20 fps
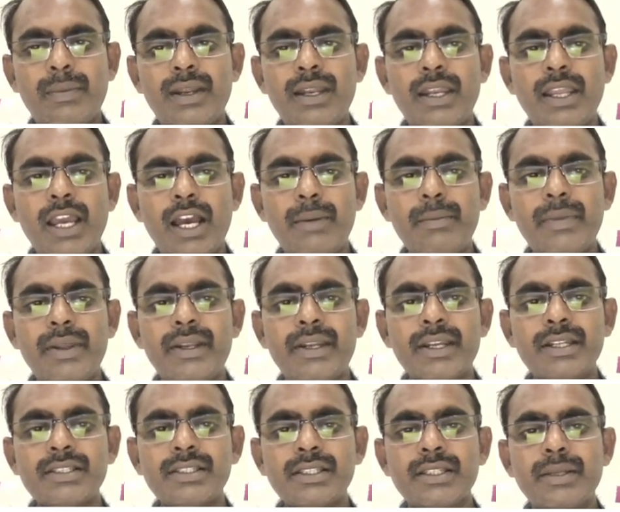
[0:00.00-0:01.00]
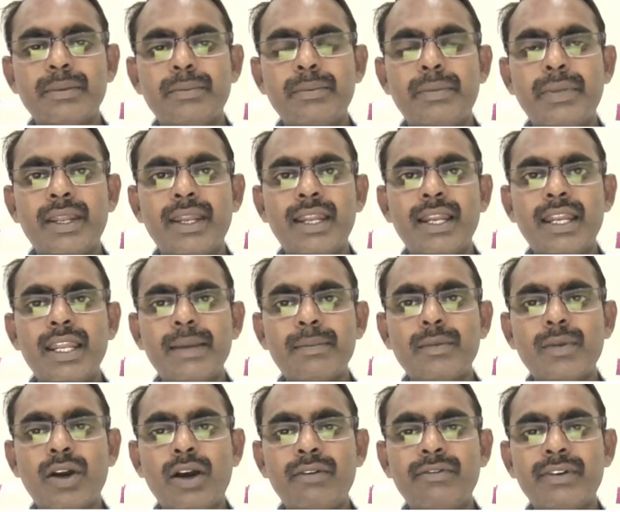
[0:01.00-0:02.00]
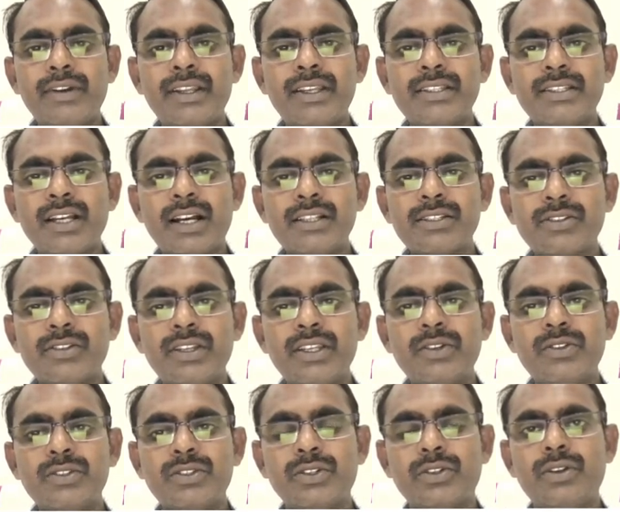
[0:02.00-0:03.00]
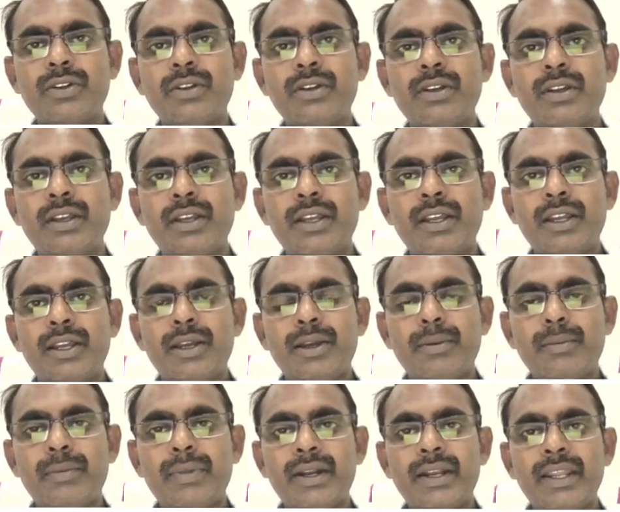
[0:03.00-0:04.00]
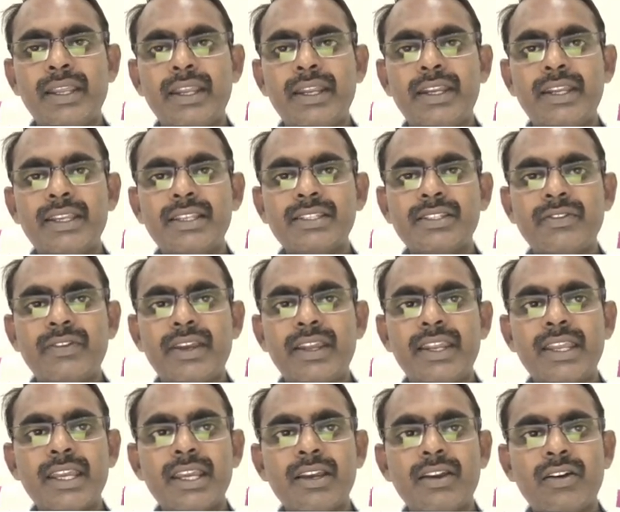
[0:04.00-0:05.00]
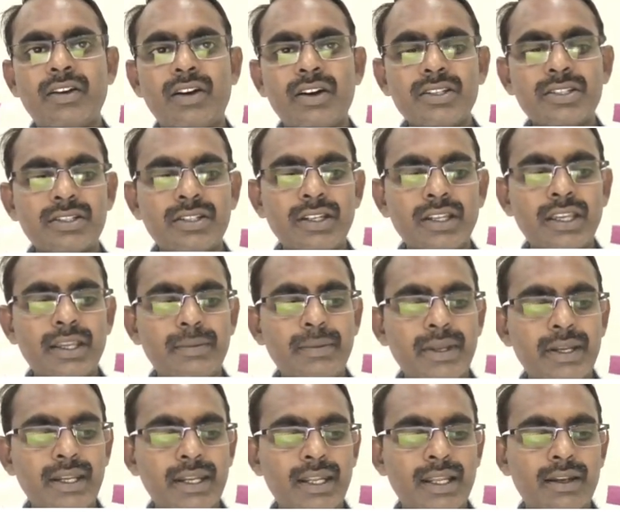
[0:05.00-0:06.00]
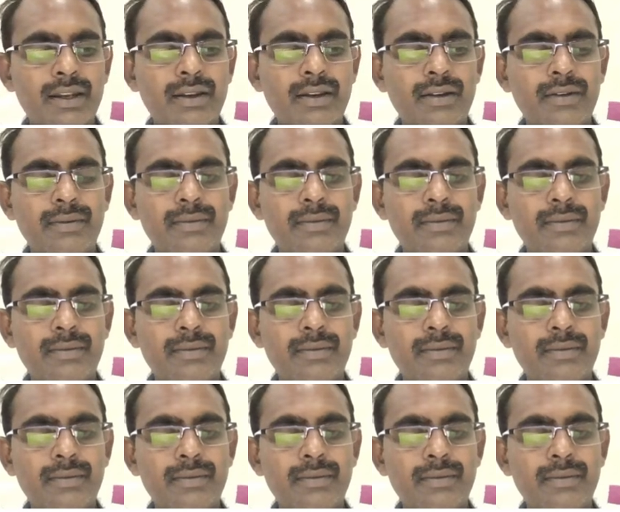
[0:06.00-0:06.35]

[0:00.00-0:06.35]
milliammeters, beryllium copper is also used, but it is very costly material.